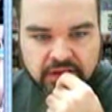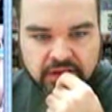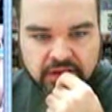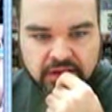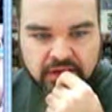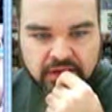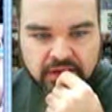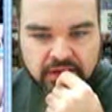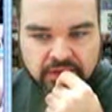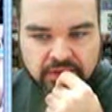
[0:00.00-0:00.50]

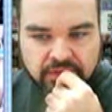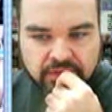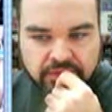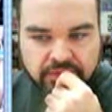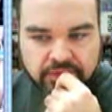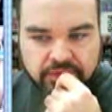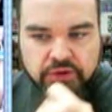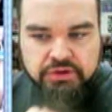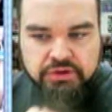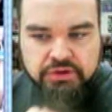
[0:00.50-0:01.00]

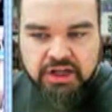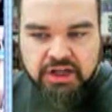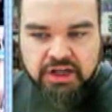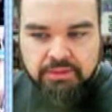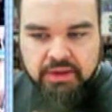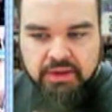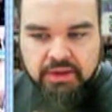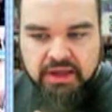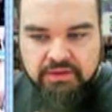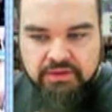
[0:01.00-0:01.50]

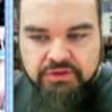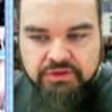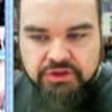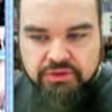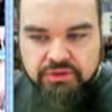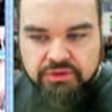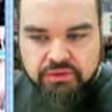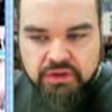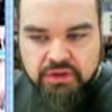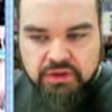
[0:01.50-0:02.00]
Photoshop, gives
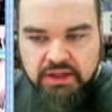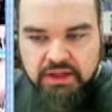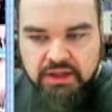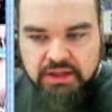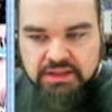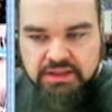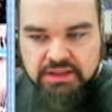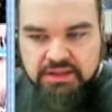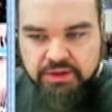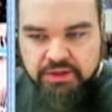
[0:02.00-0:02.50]
you
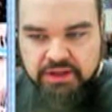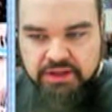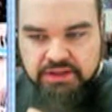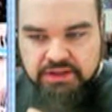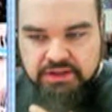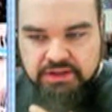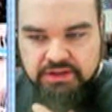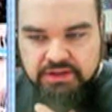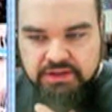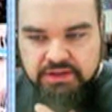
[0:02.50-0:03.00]
some of
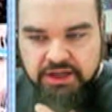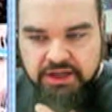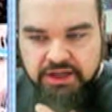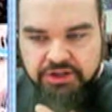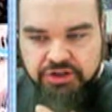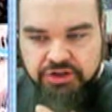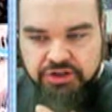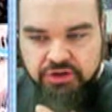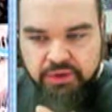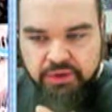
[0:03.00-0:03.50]
this
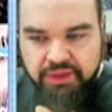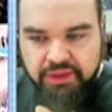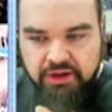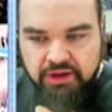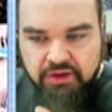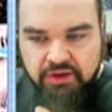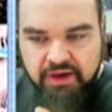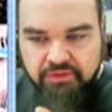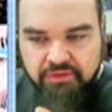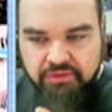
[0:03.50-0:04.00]
texture without
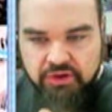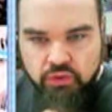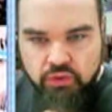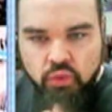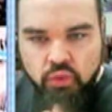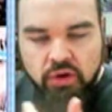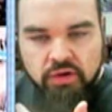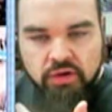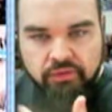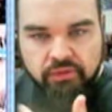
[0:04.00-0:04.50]
you having to
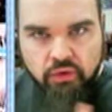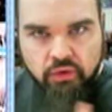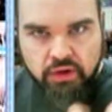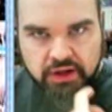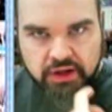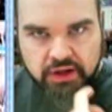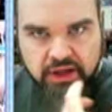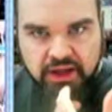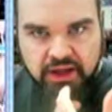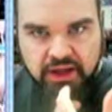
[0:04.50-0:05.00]
work for
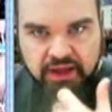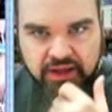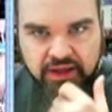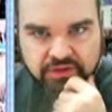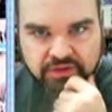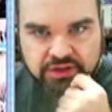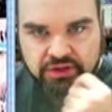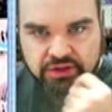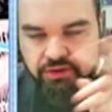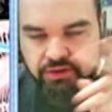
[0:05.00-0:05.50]
it. It kind of
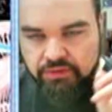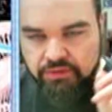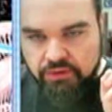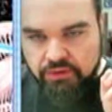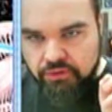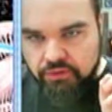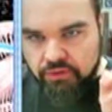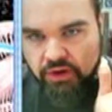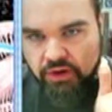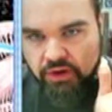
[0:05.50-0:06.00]
gives it to you for
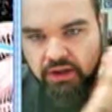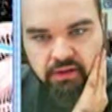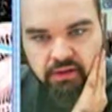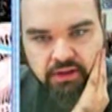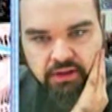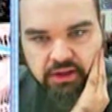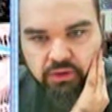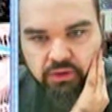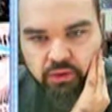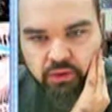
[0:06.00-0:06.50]
free,
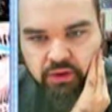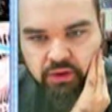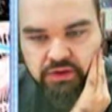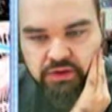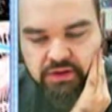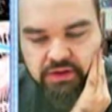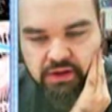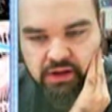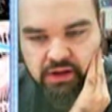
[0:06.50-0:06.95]
in quotes.